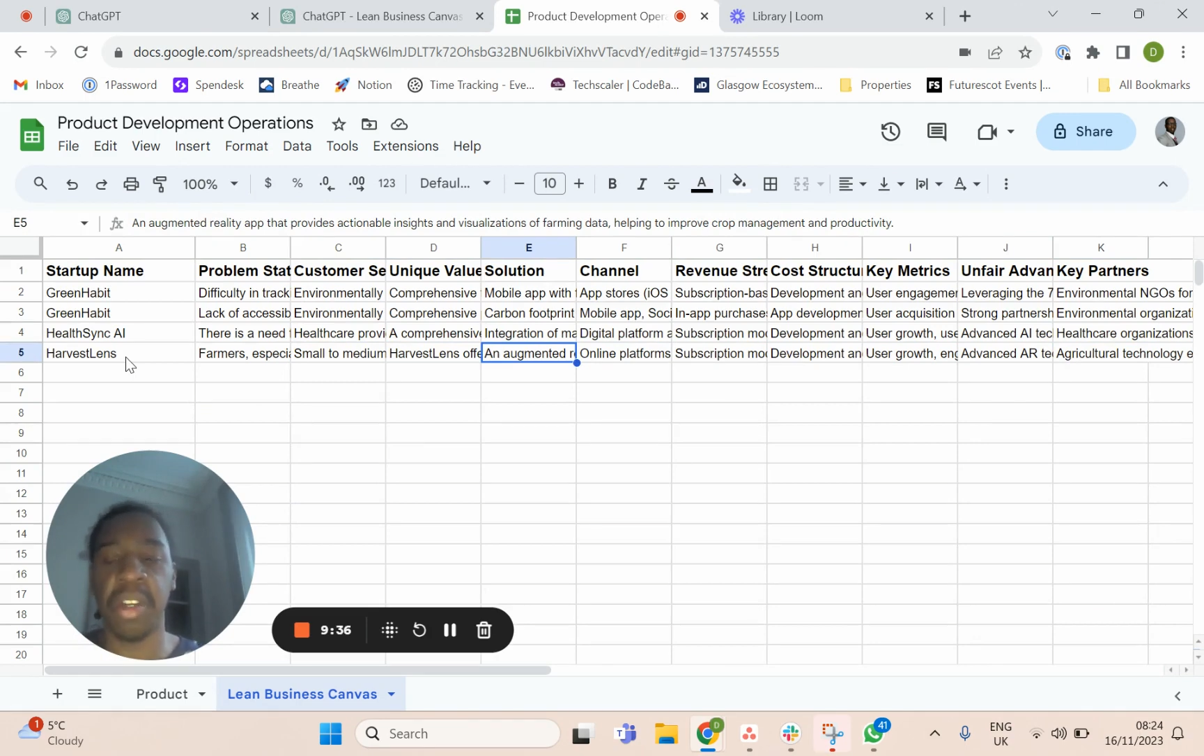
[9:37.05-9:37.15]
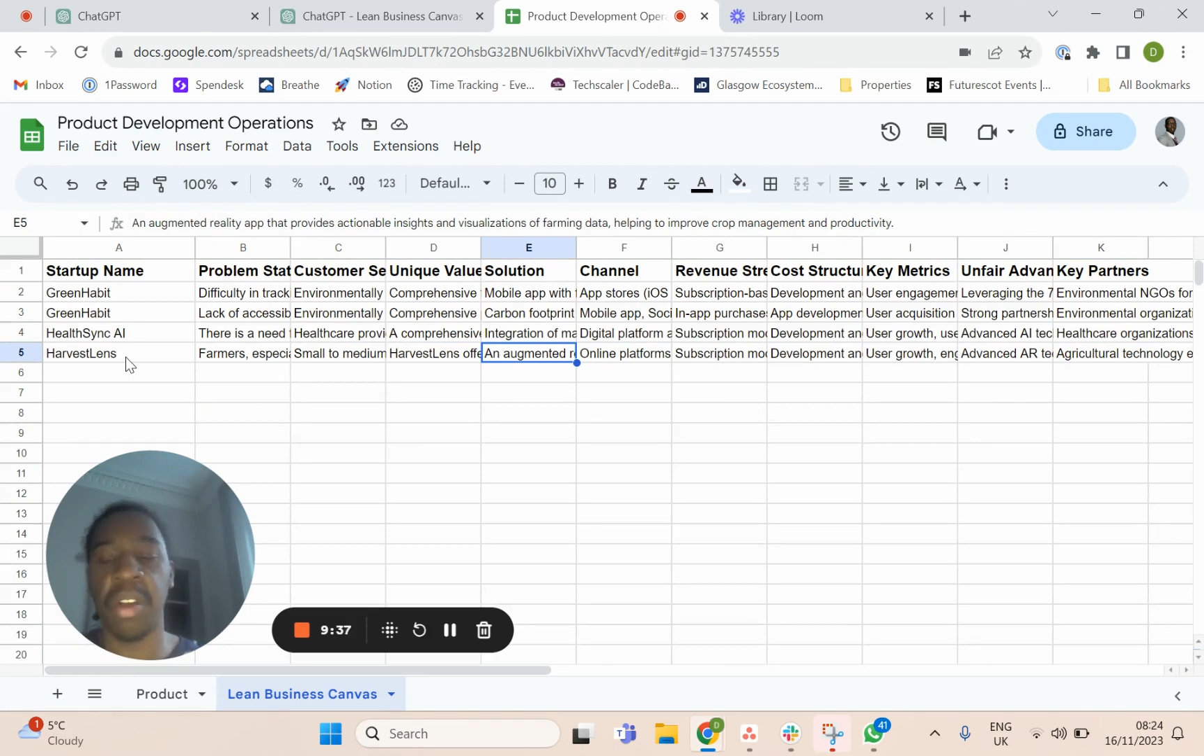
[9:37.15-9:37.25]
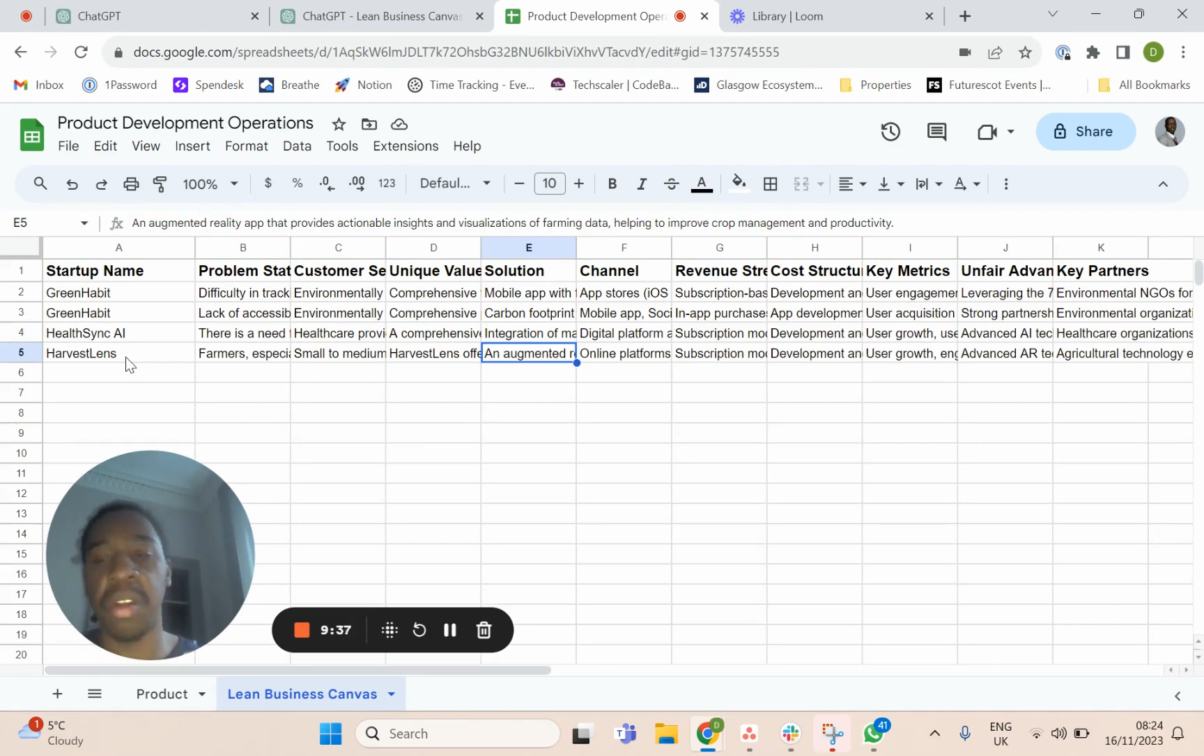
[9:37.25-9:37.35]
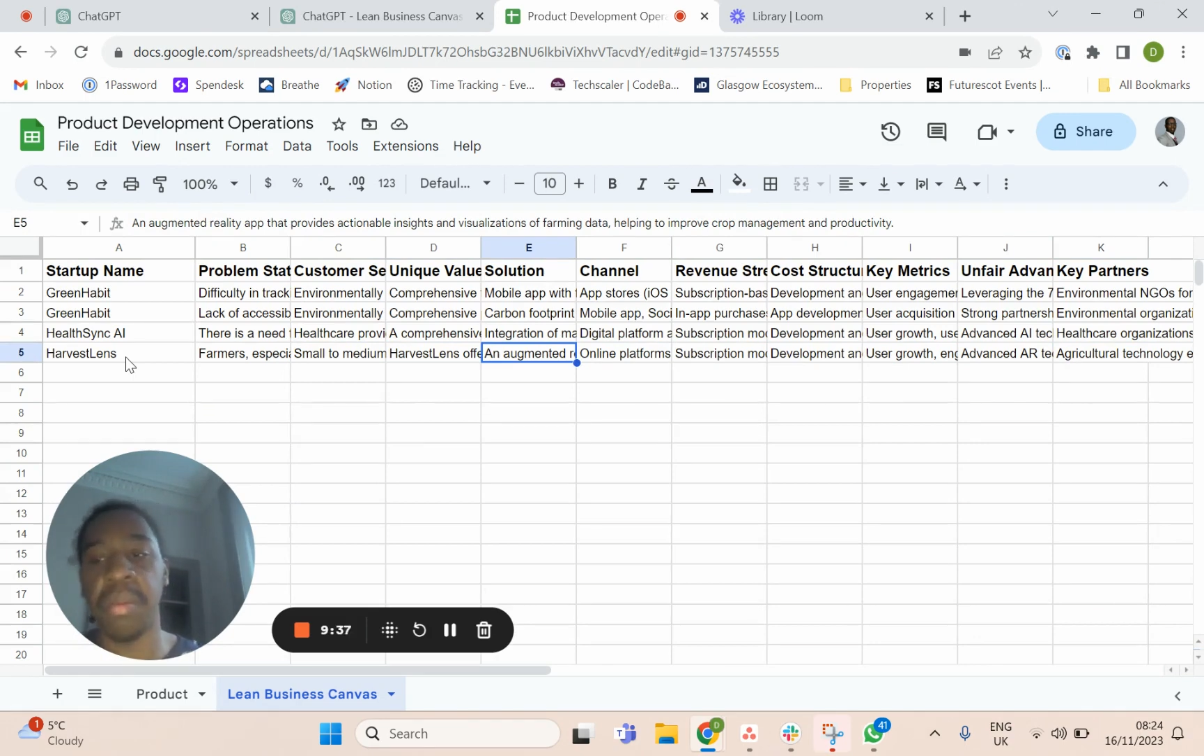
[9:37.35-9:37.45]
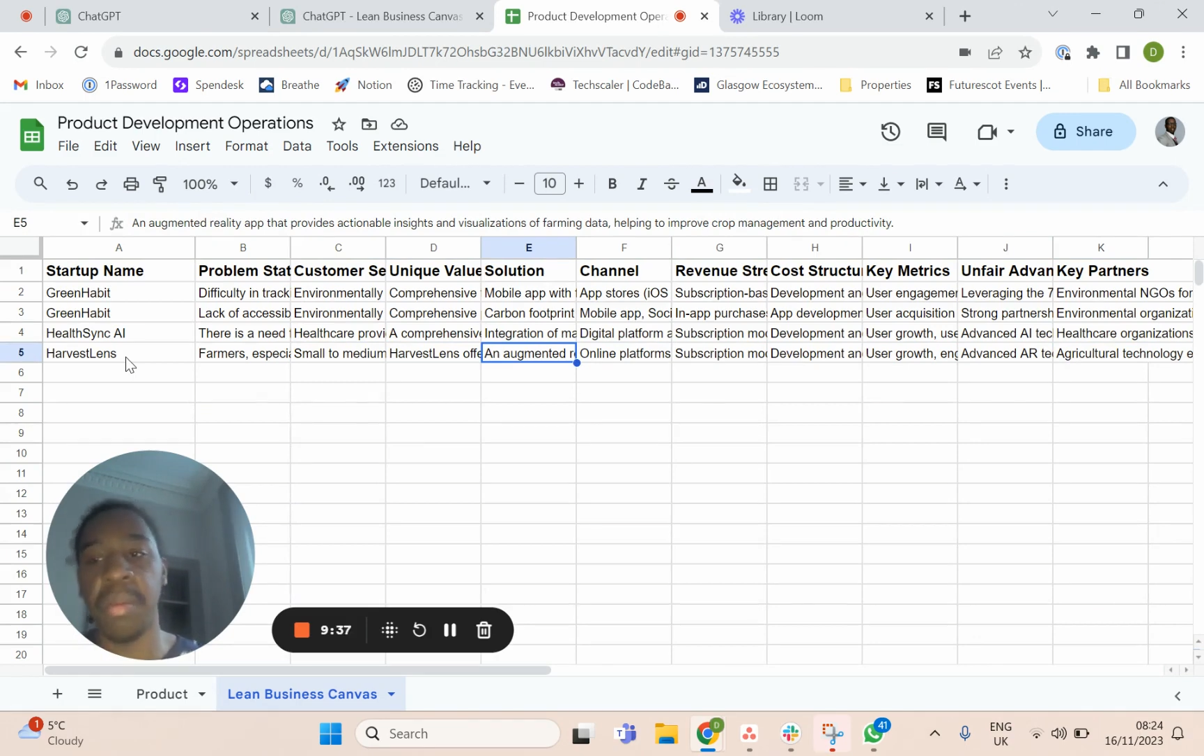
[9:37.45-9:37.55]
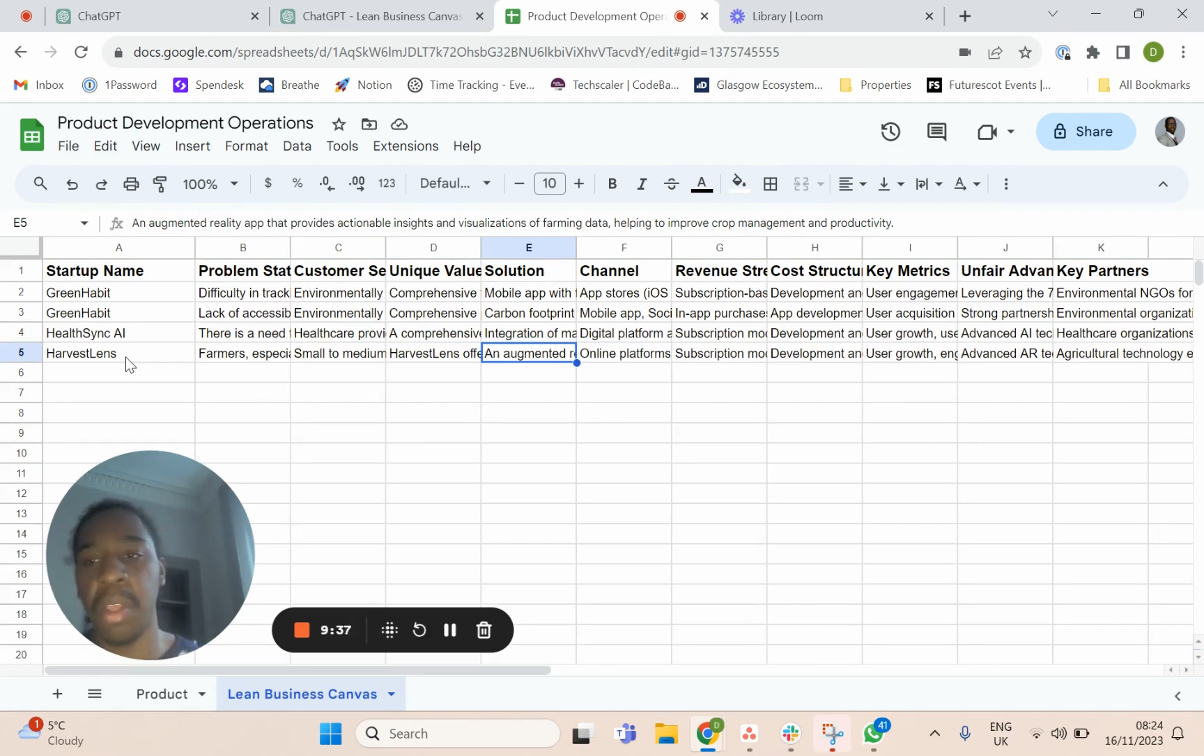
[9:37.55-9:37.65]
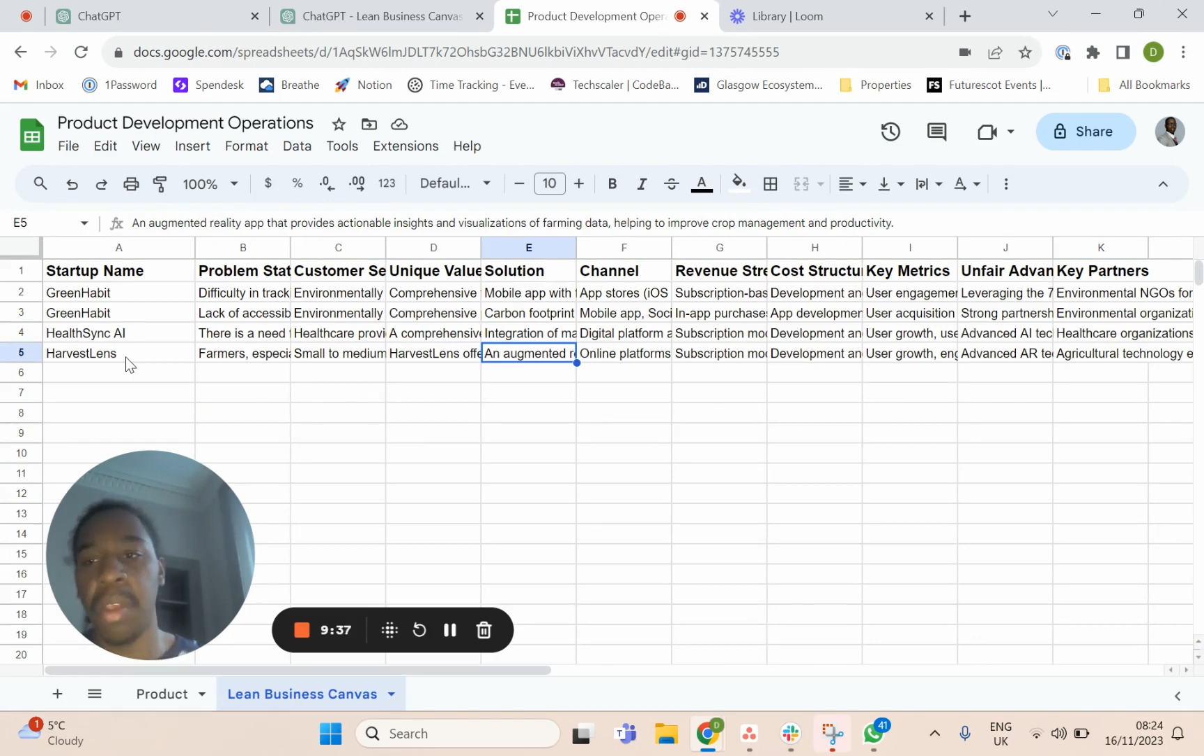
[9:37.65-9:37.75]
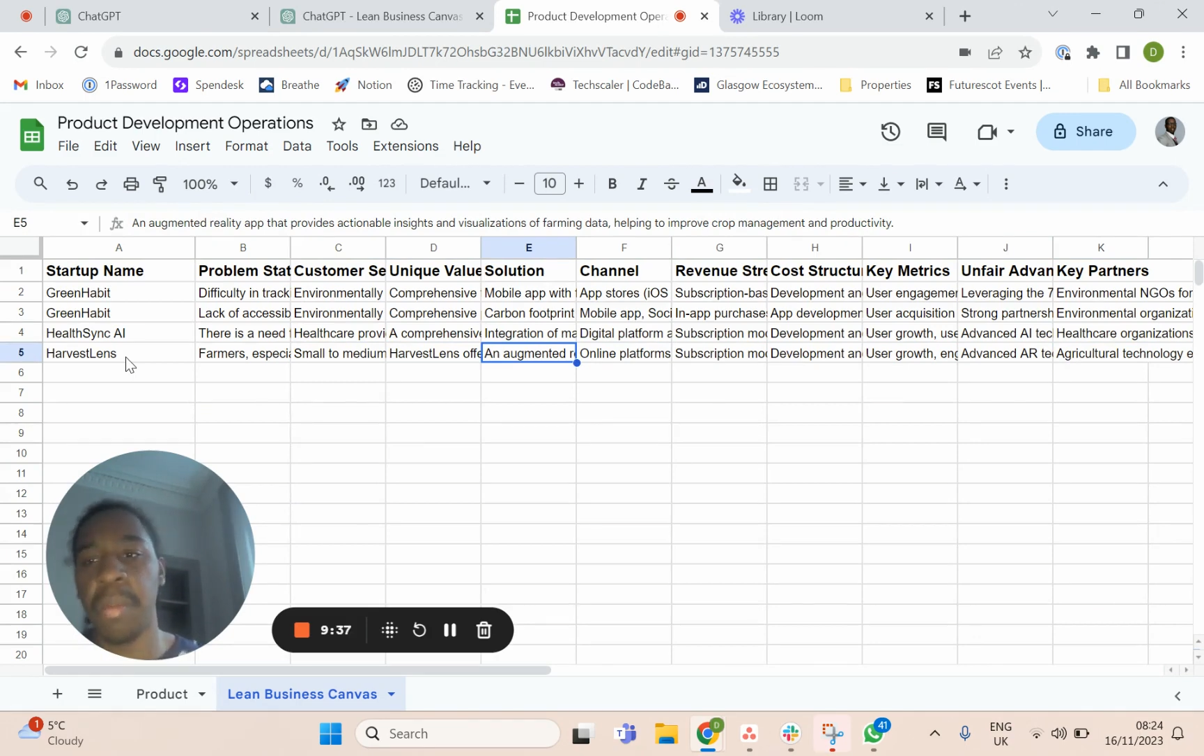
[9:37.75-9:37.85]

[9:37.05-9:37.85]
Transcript: column,